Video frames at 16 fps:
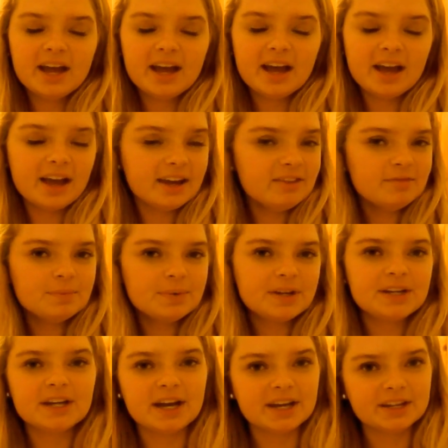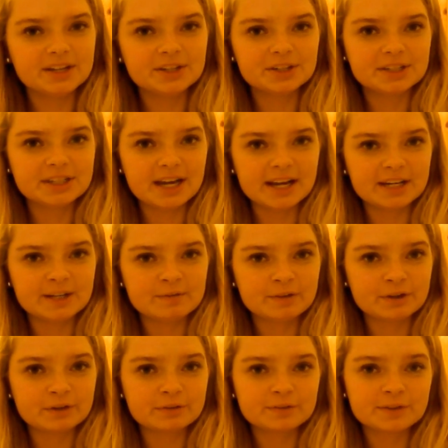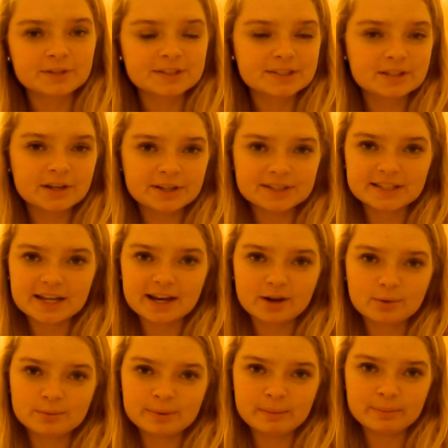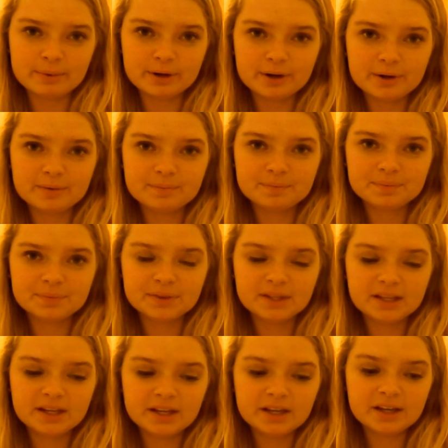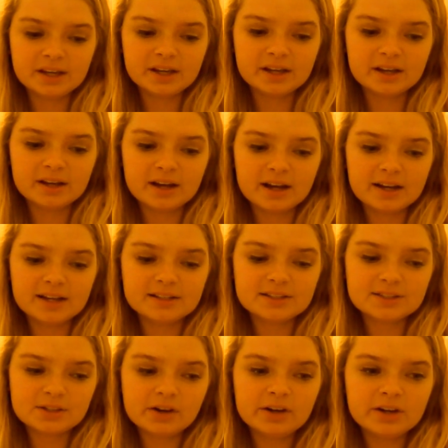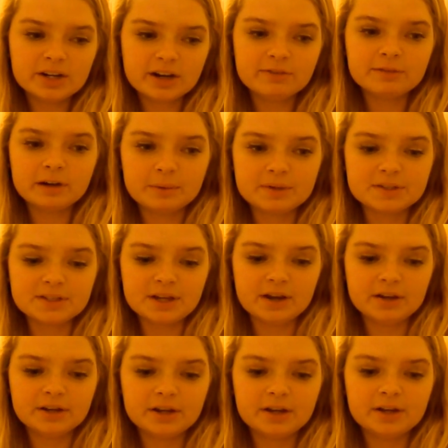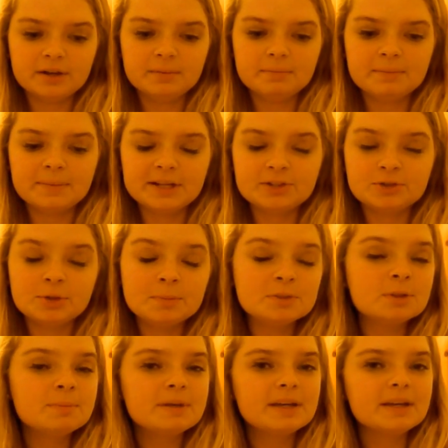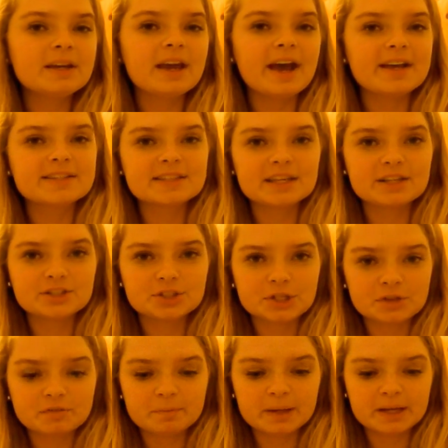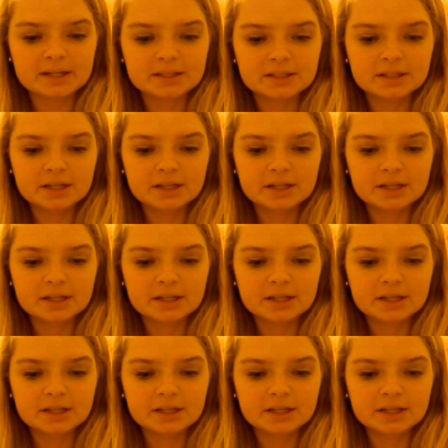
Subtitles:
I've been an I could kind of girl for as long as I can remember. It started off when I was younger. My dreams are big as they should have been.